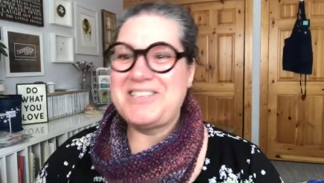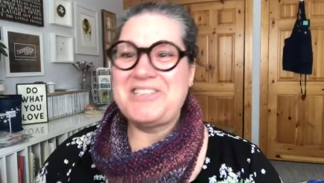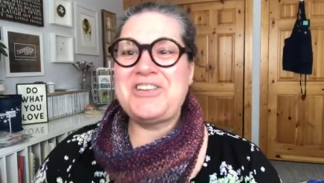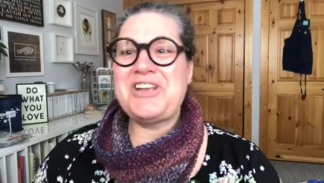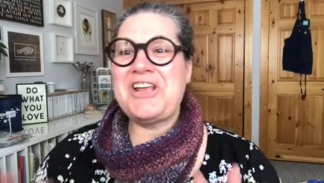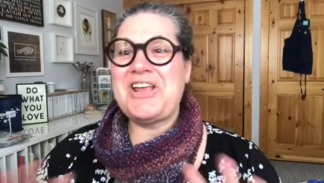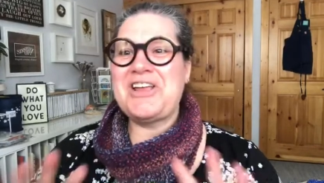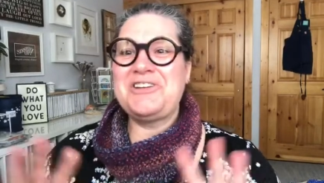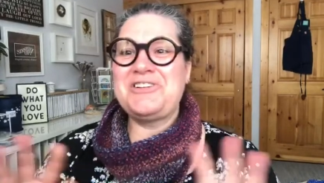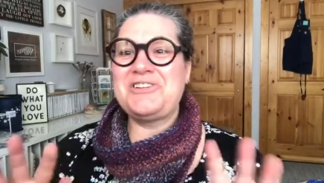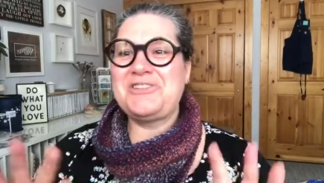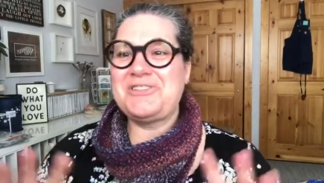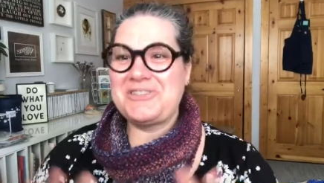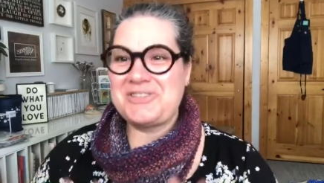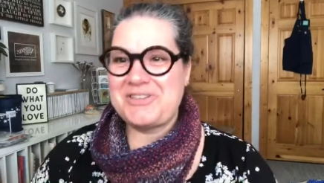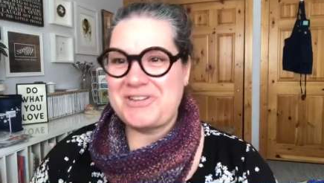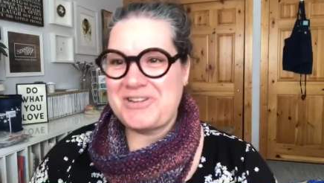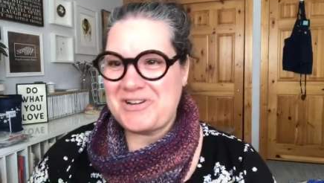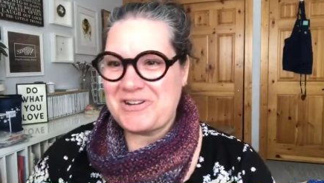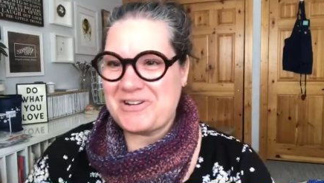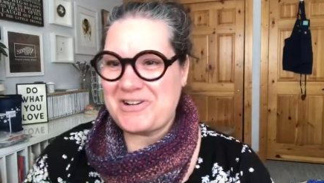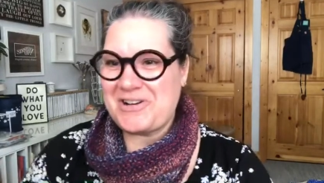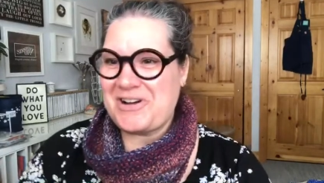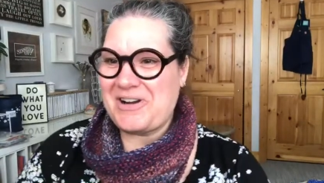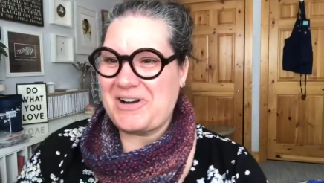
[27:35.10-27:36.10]
changes to
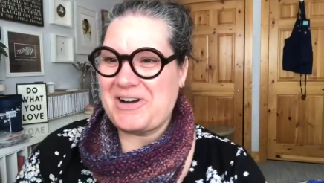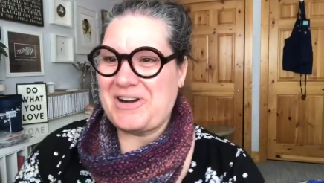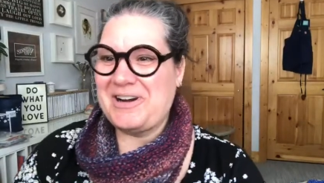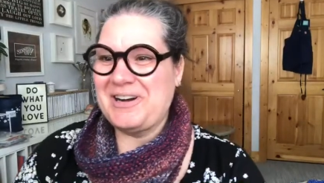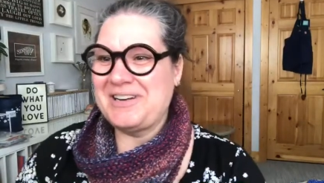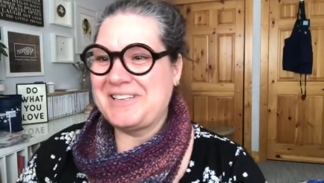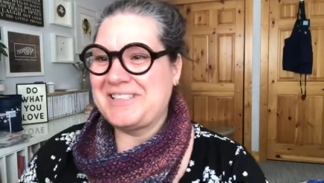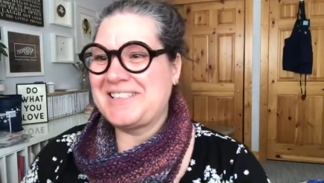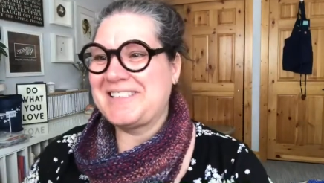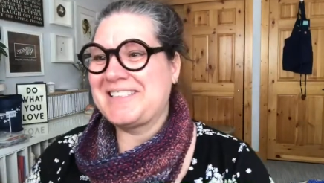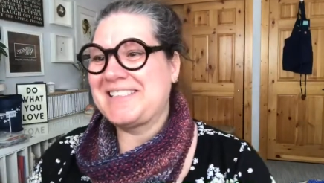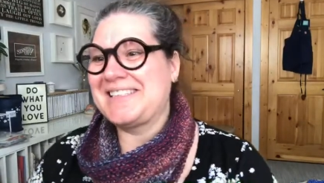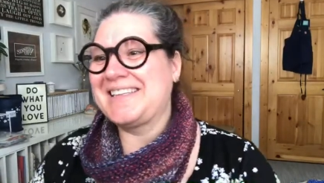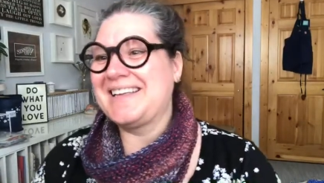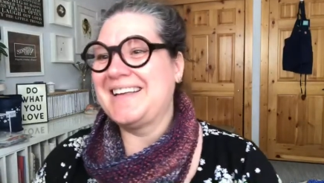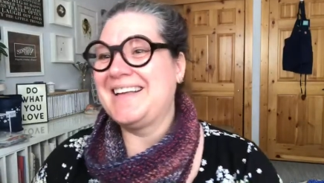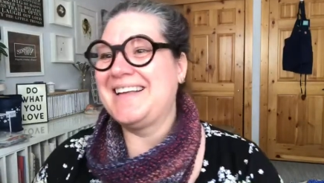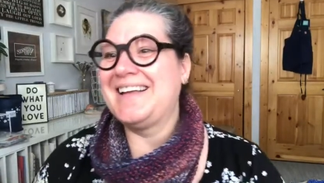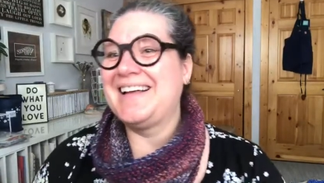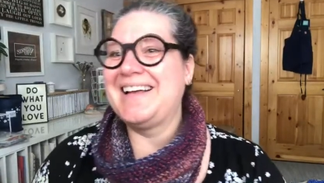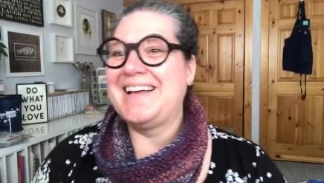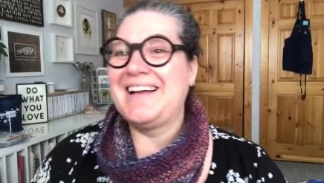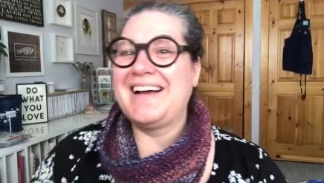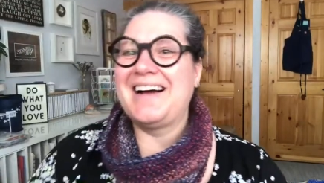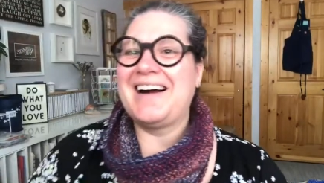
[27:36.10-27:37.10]
your cards.
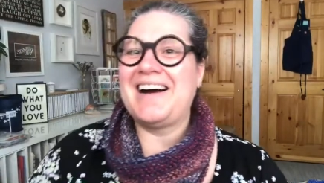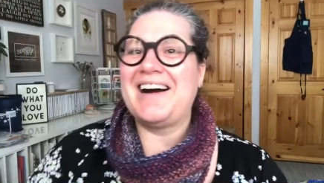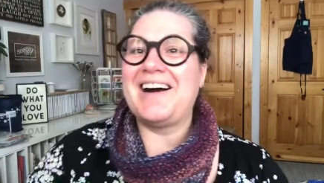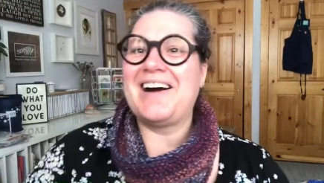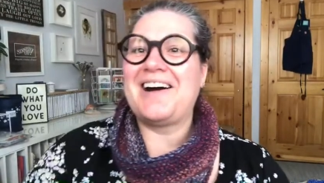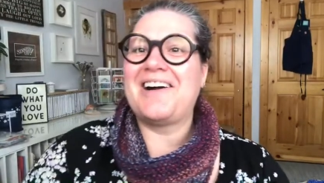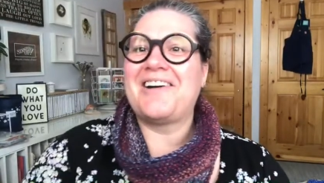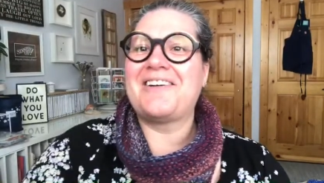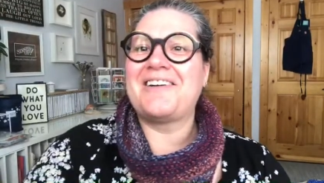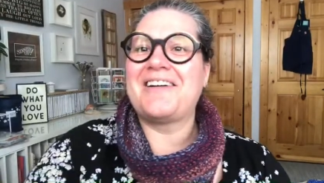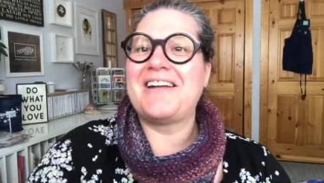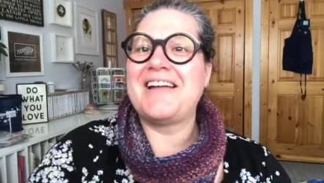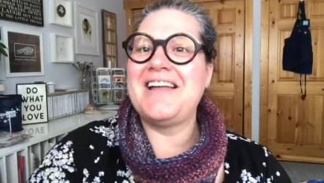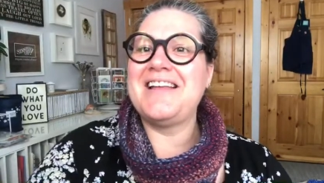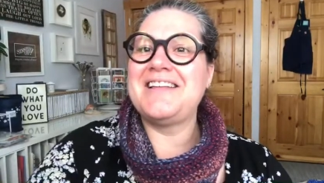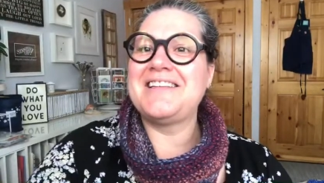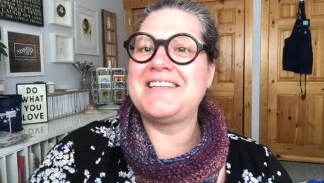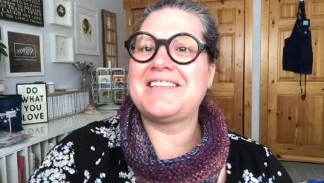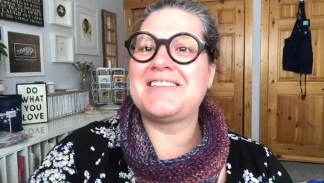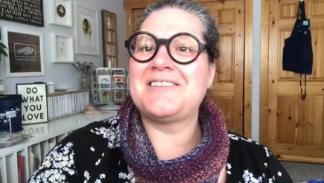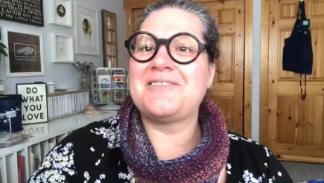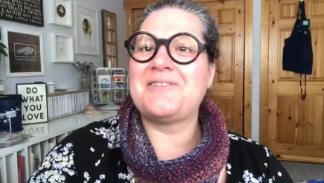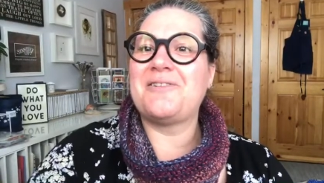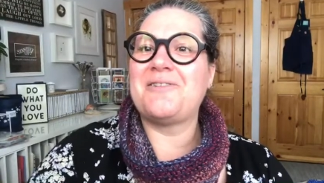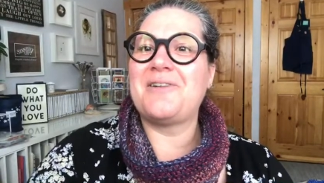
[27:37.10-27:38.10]
All right,
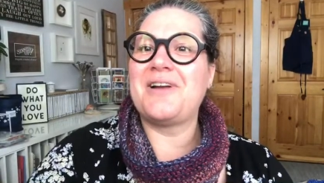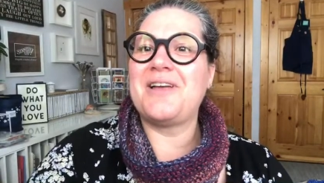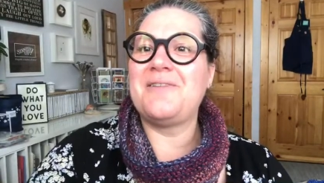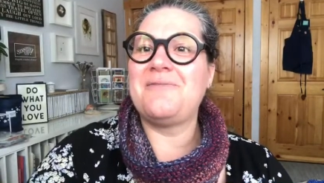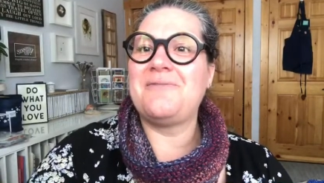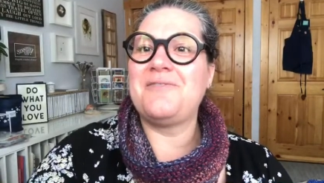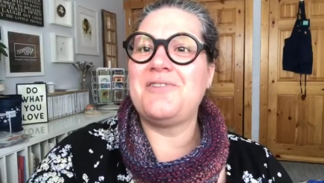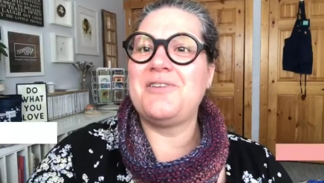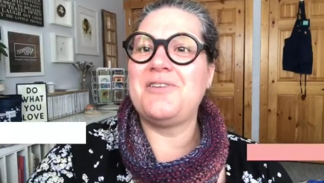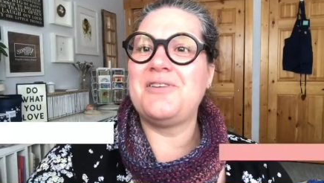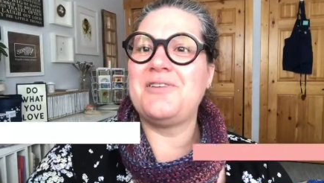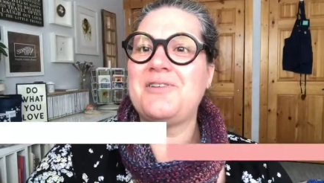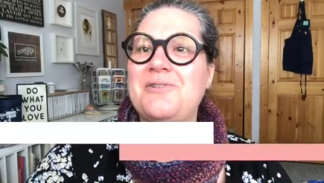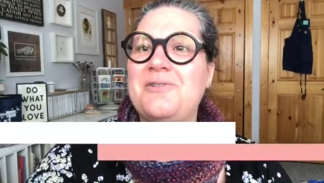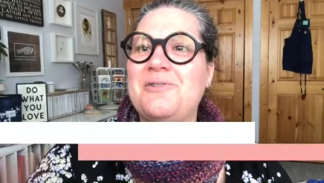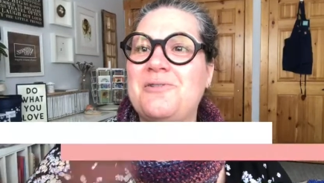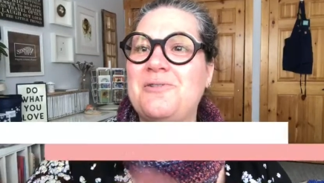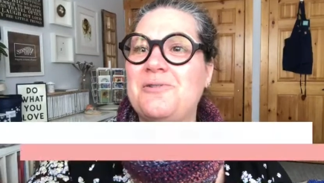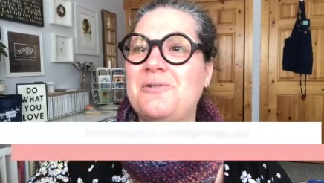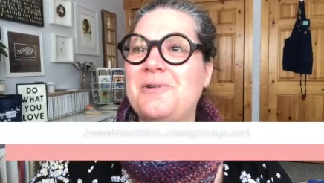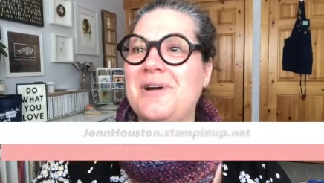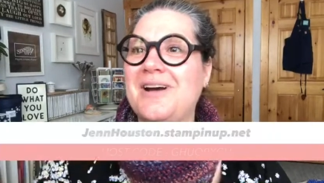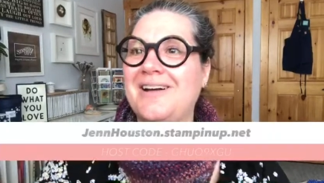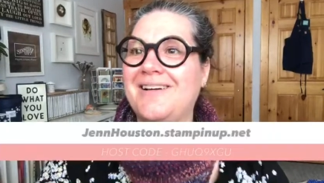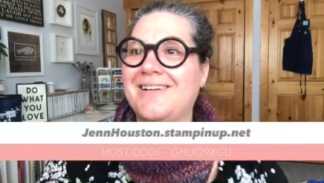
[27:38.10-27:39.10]
so if
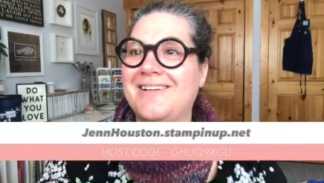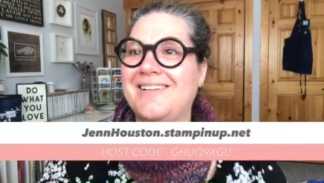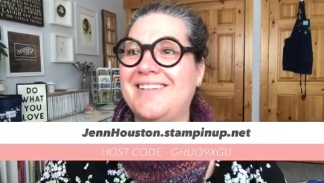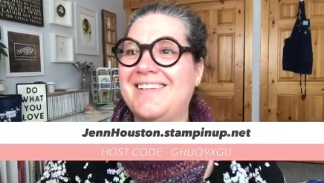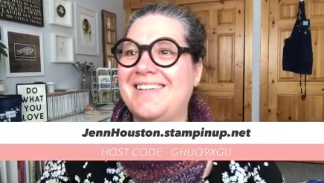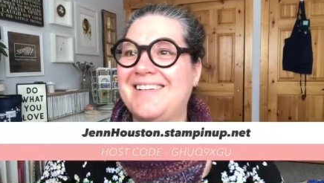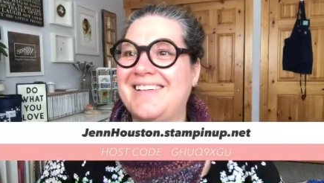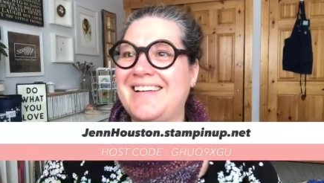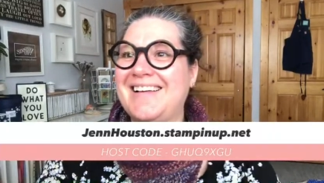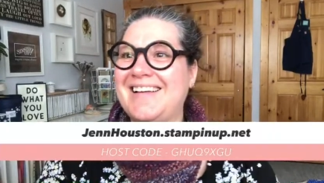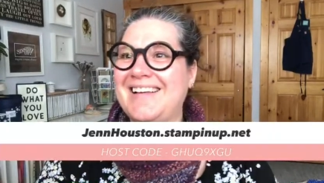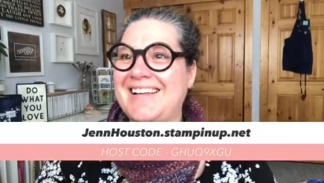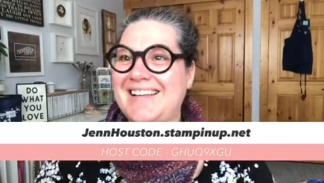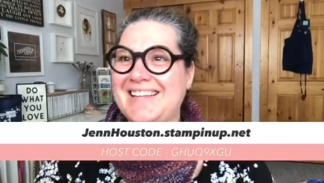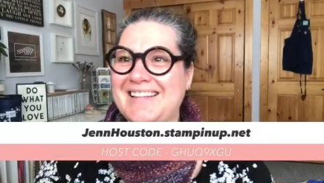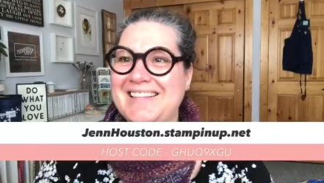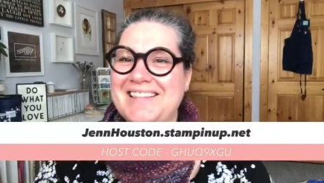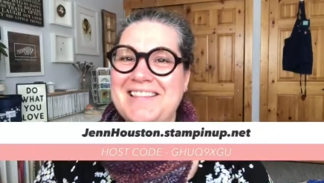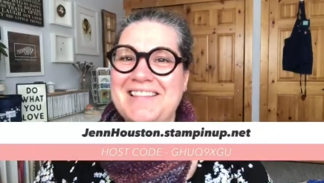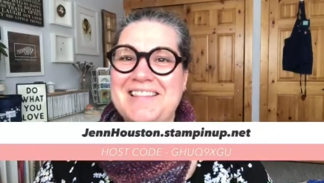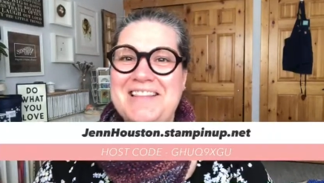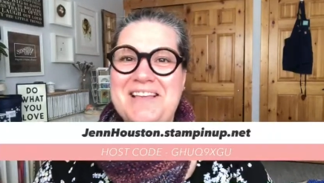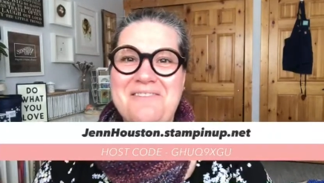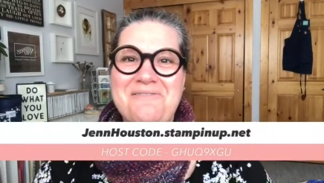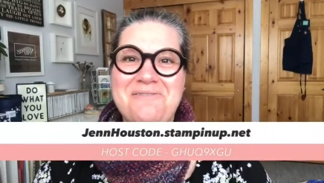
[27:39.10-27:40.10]
you
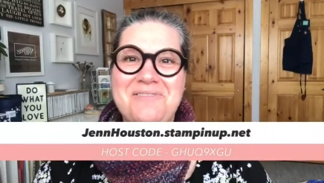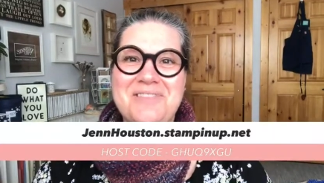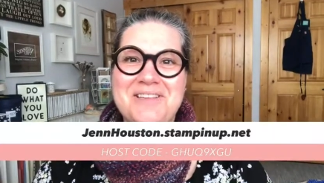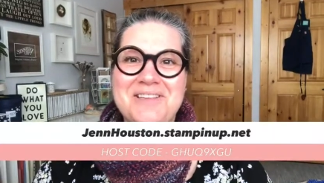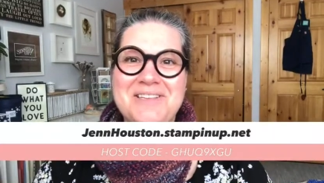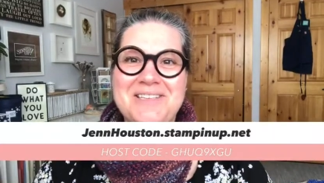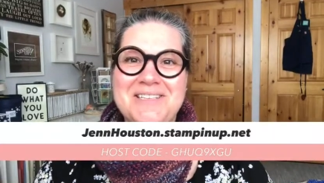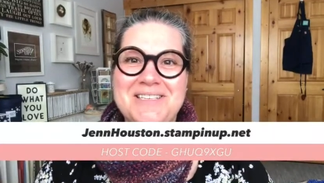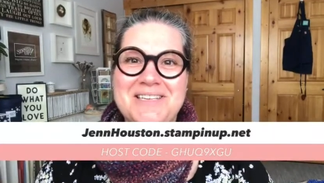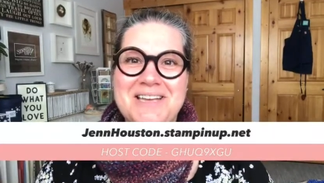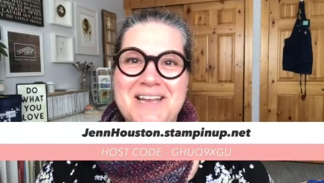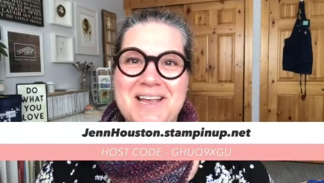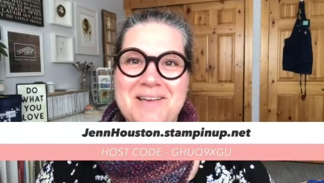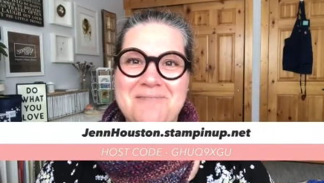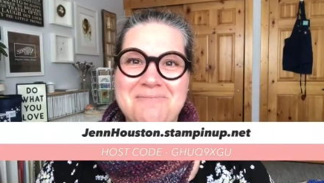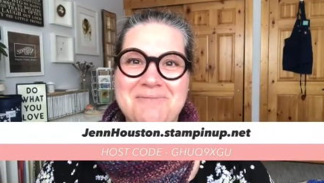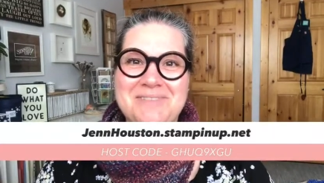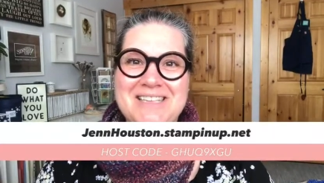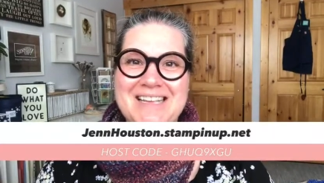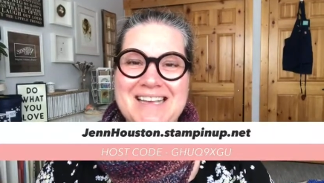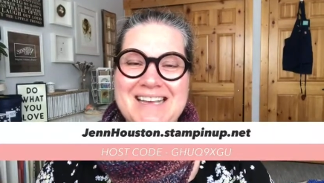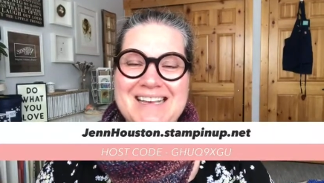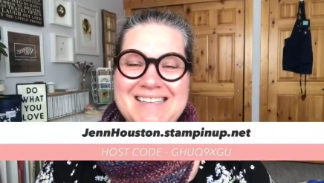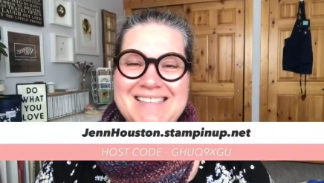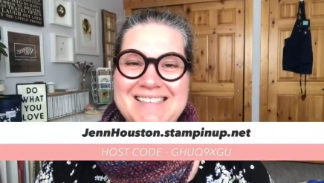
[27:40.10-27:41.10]
love this stamp
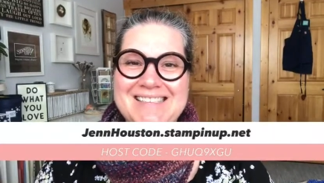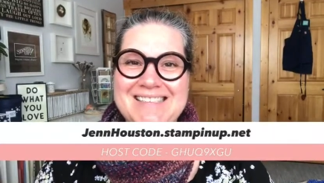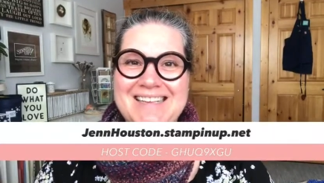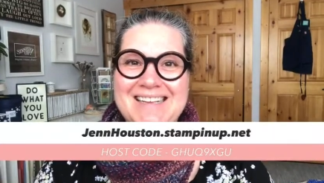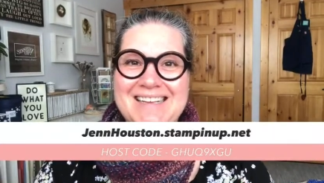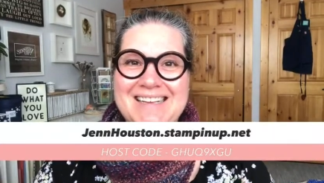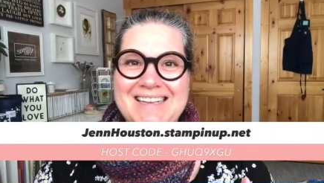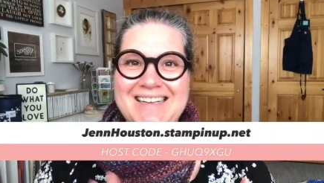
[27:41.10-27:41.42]
set,